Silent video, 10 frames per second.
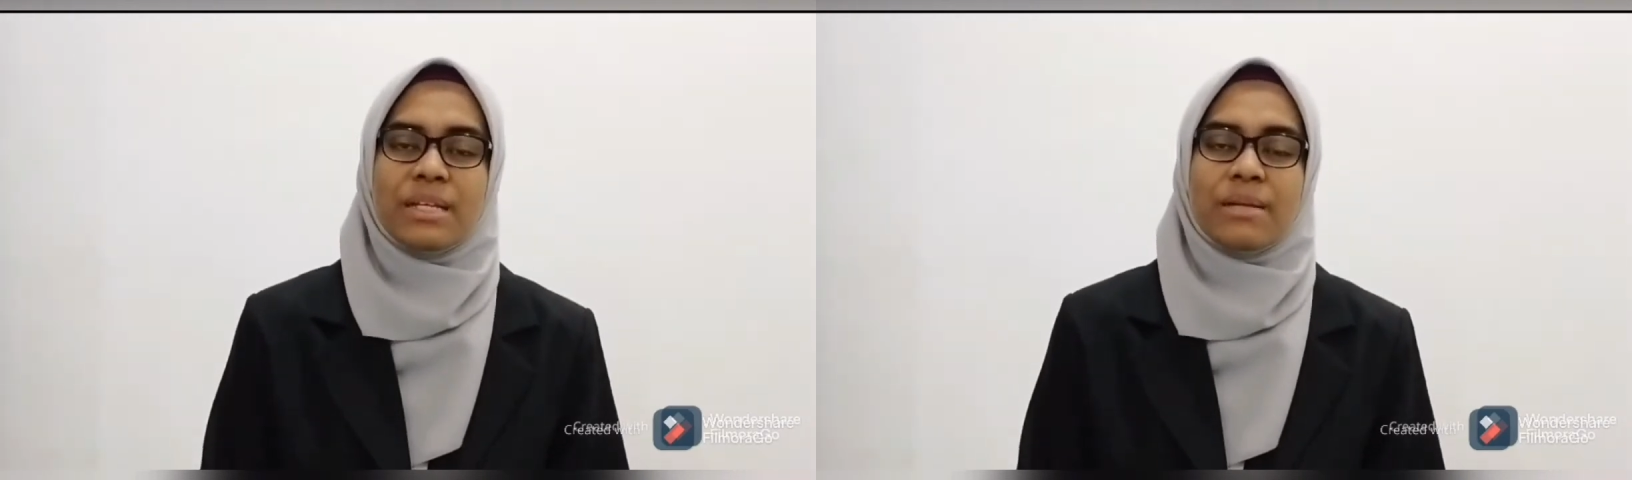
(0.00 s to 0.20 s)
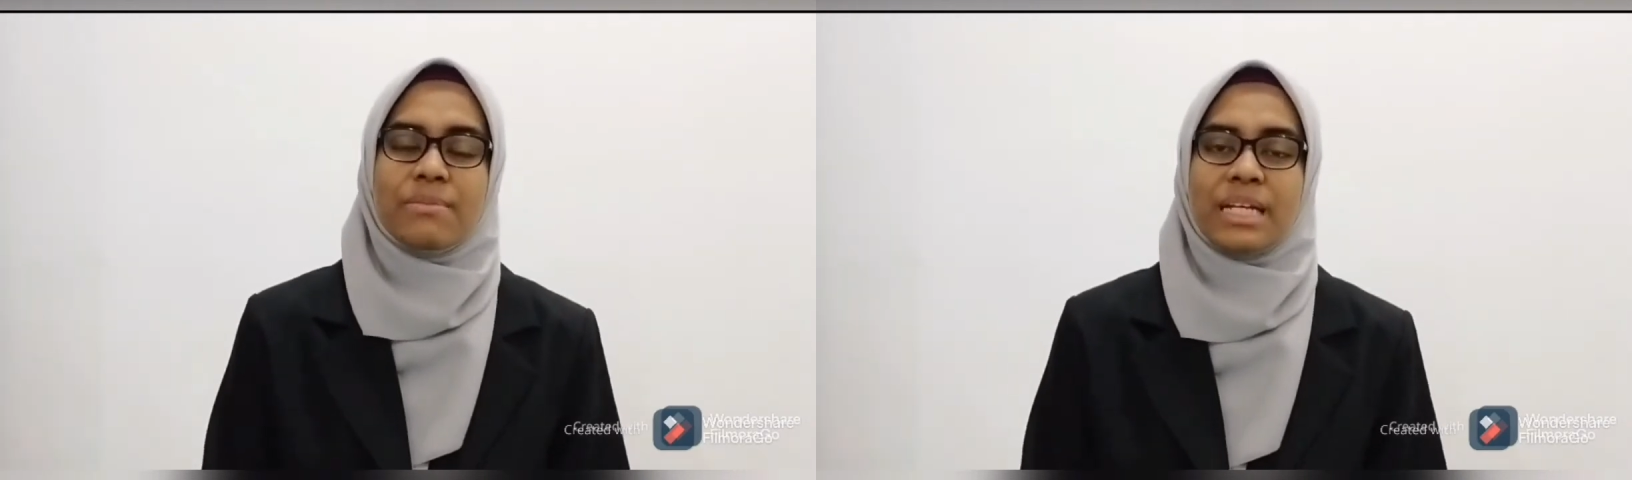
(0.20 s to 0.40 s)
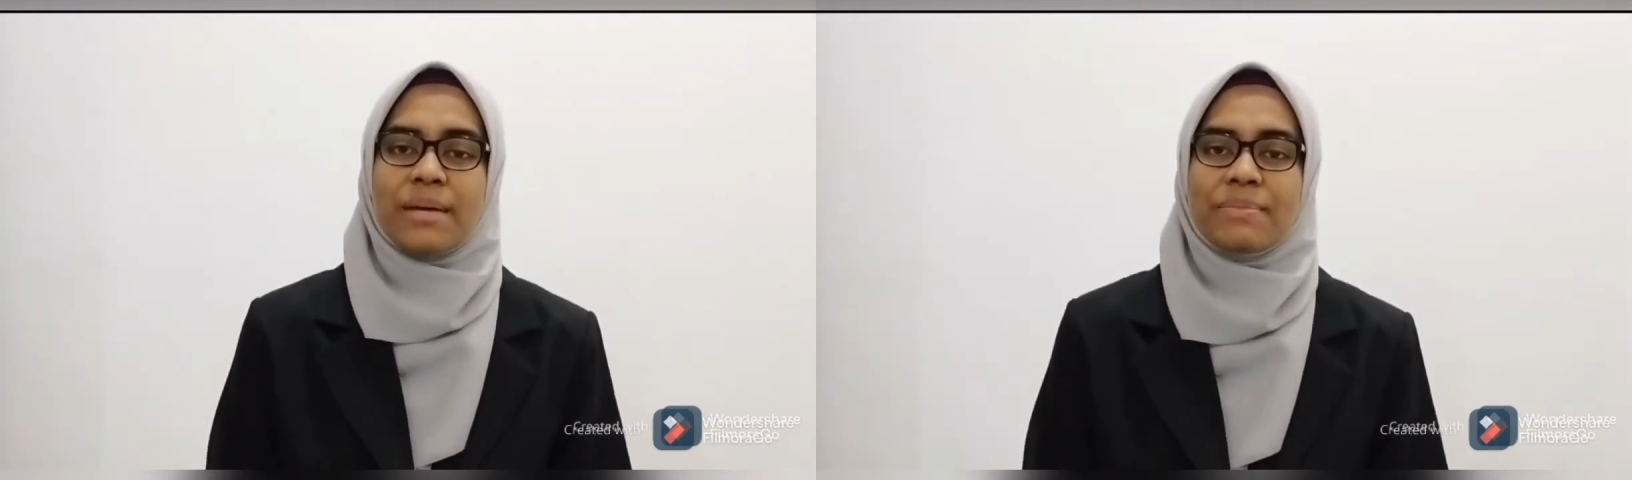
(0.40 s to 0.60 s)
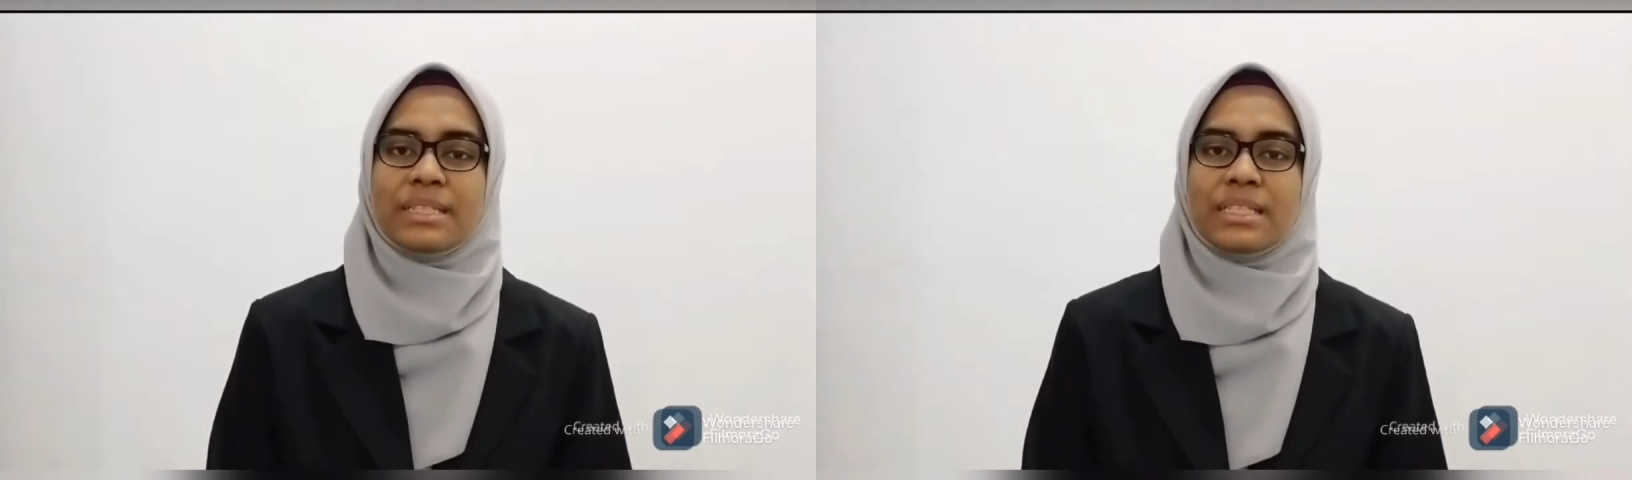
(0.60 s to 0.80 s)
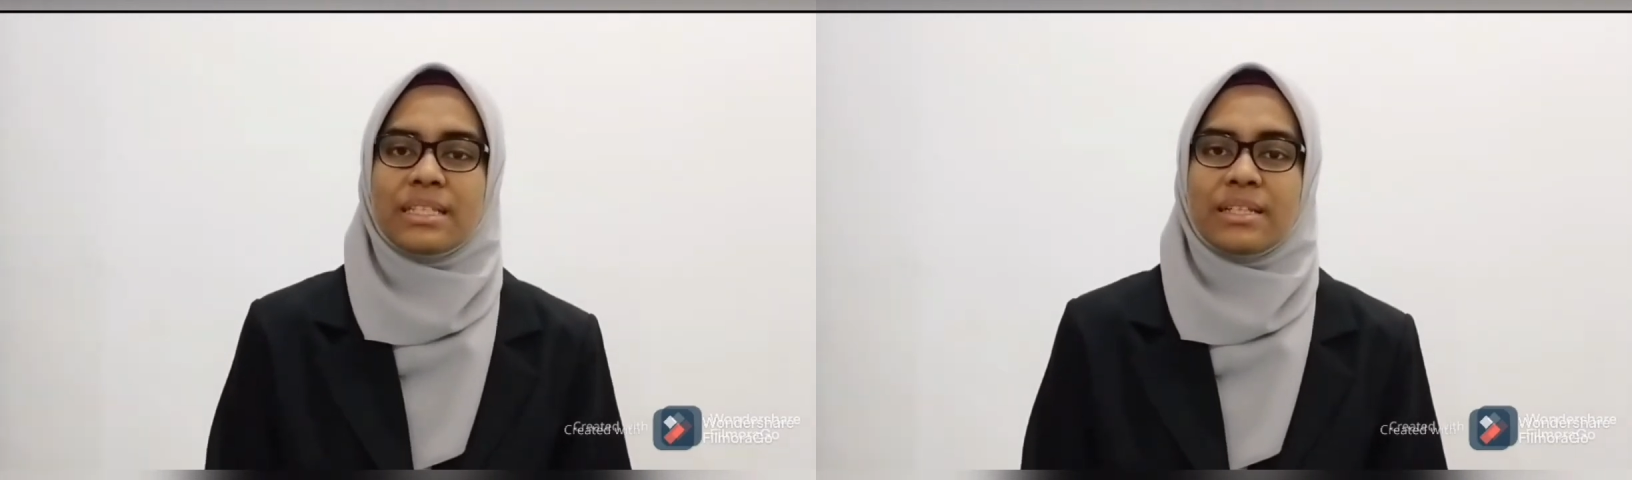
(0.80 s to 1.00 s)
minimum
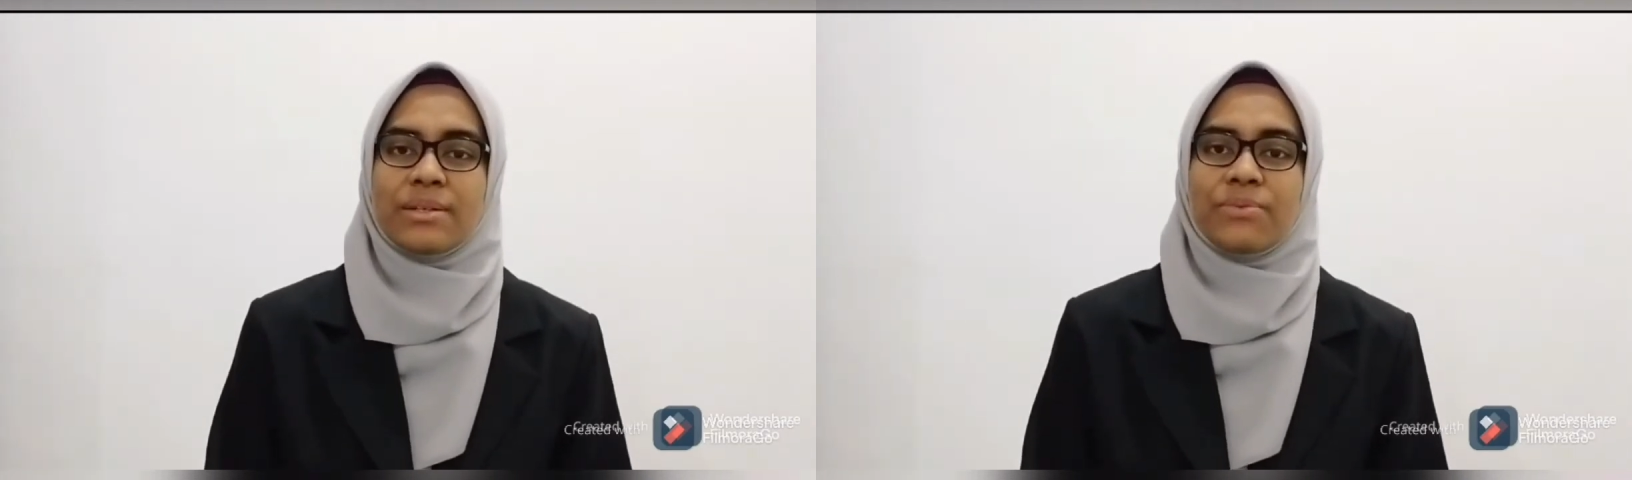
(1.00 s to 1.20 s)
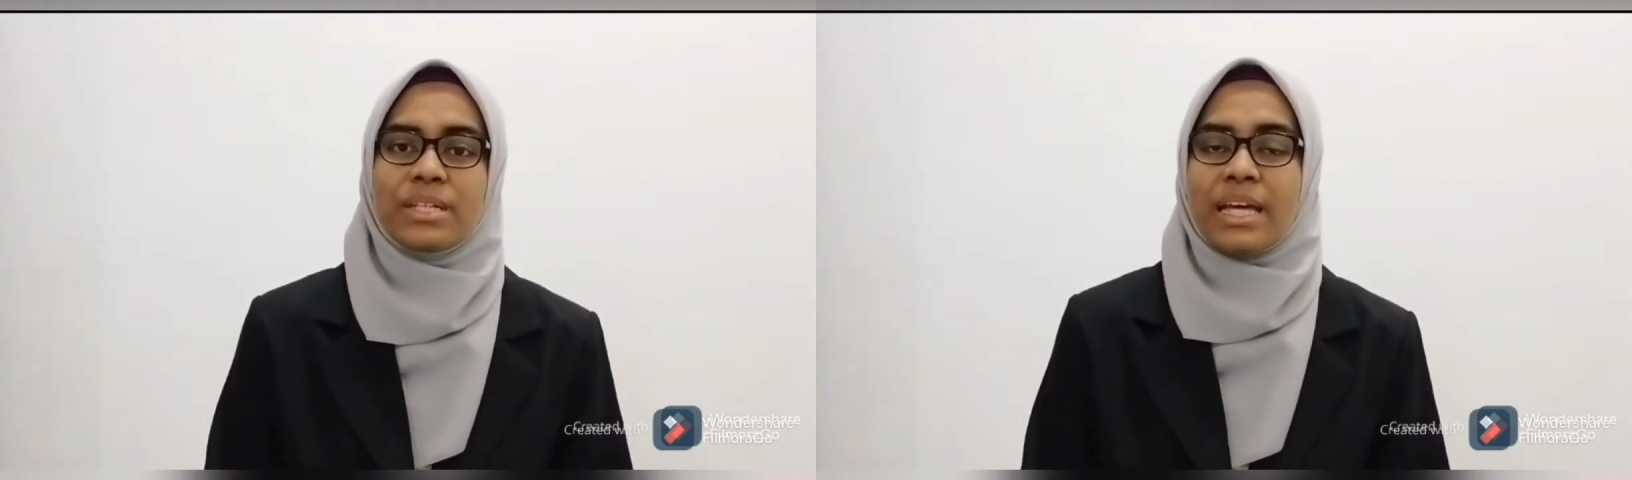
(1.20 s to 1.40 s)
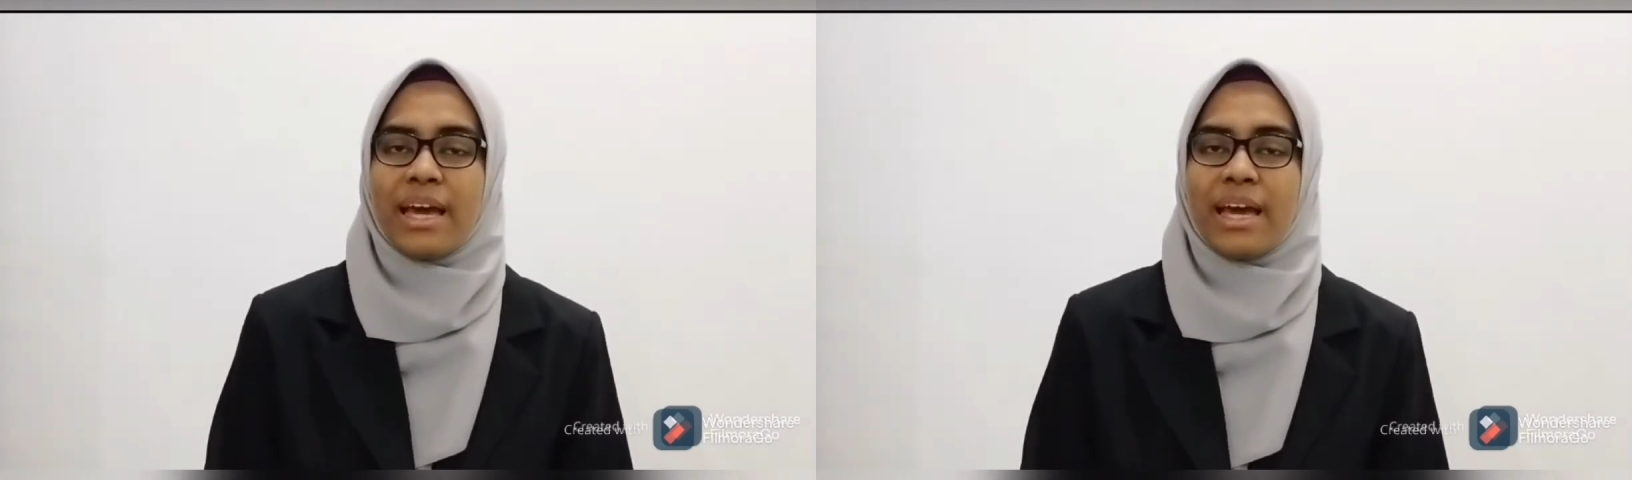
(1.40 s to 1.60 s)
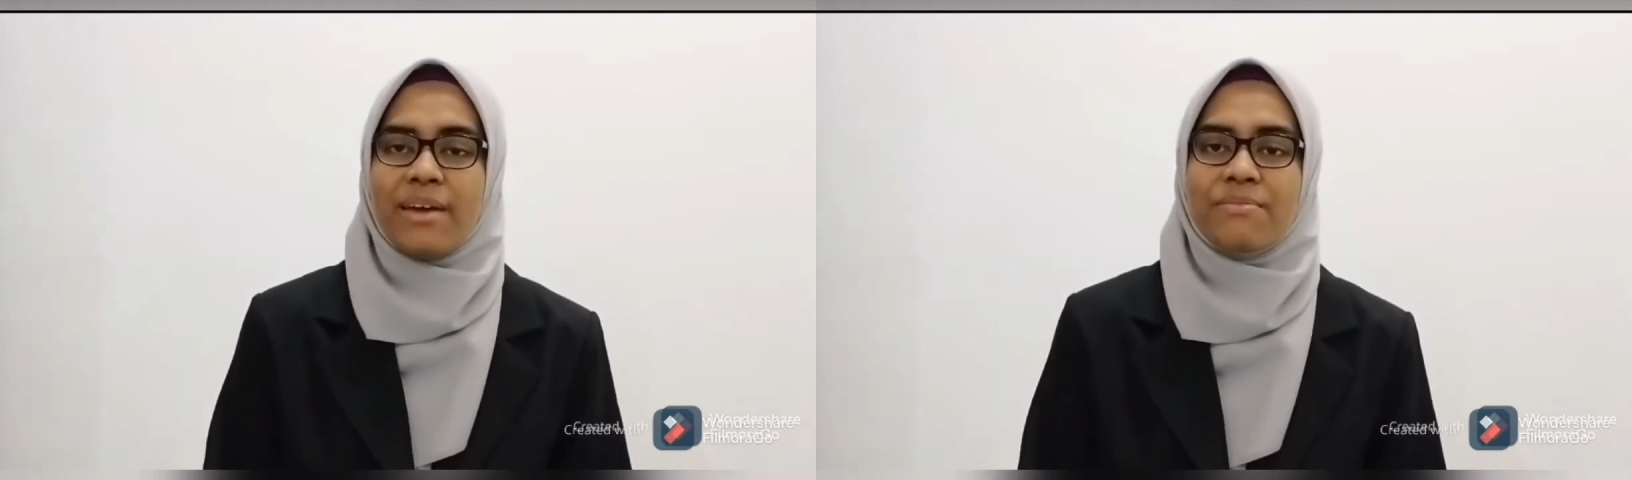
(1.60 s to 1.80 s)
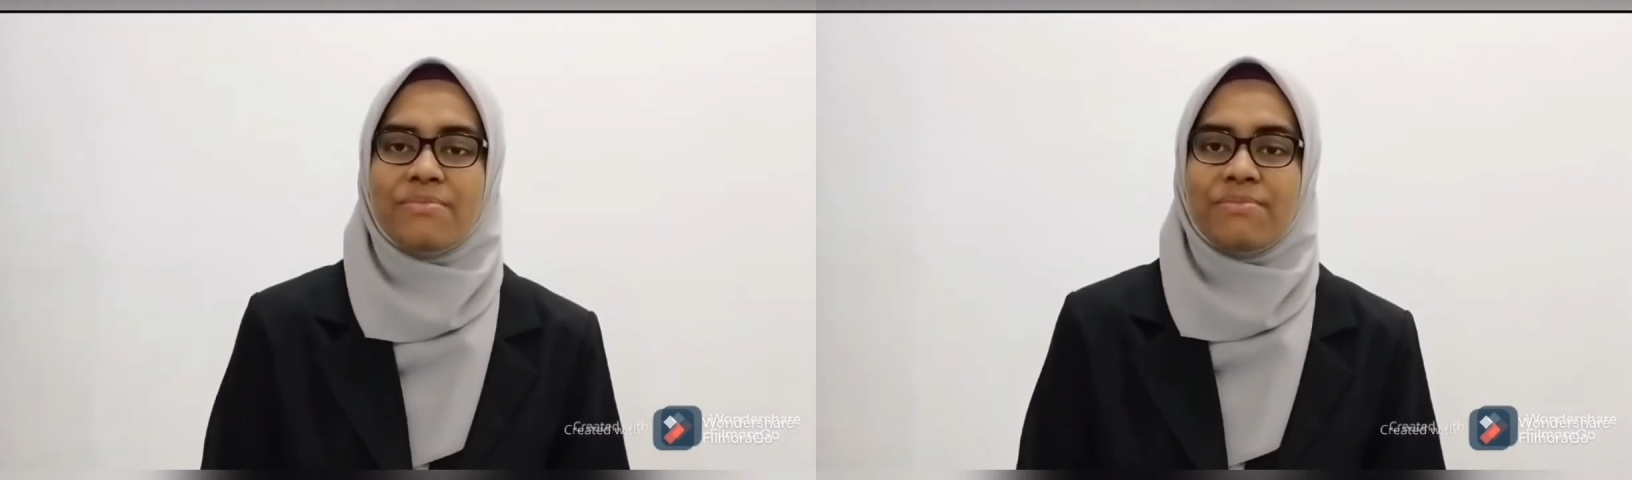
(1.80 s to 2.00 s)
capacity which
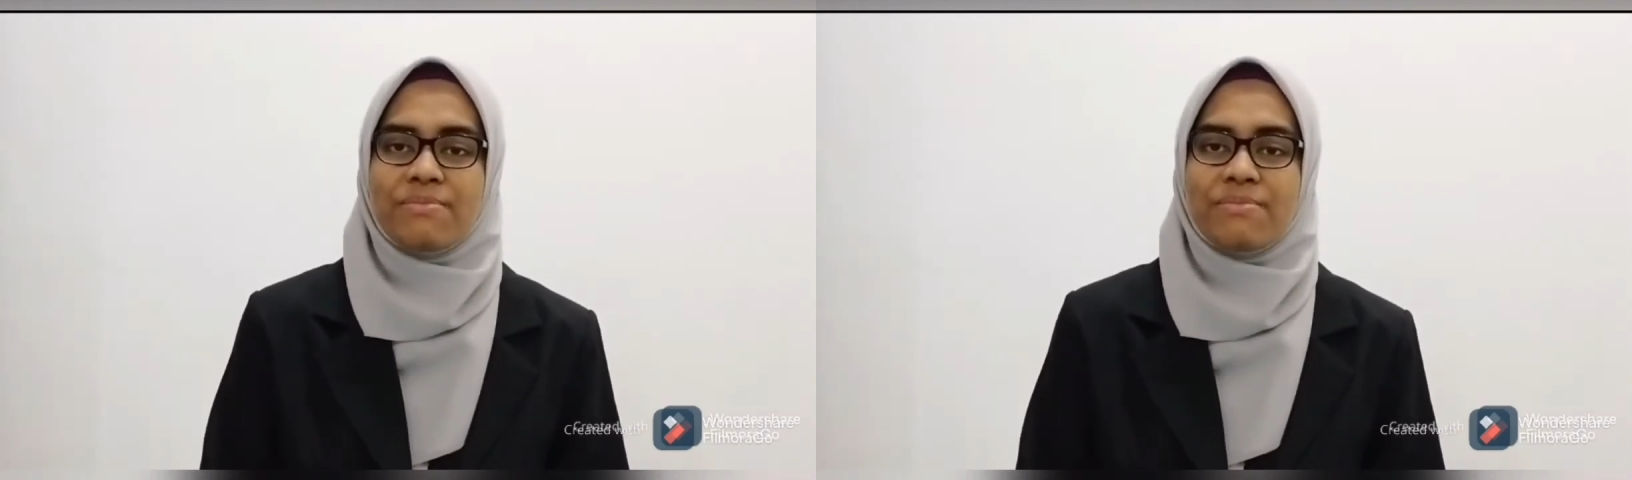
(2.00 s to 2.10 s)
have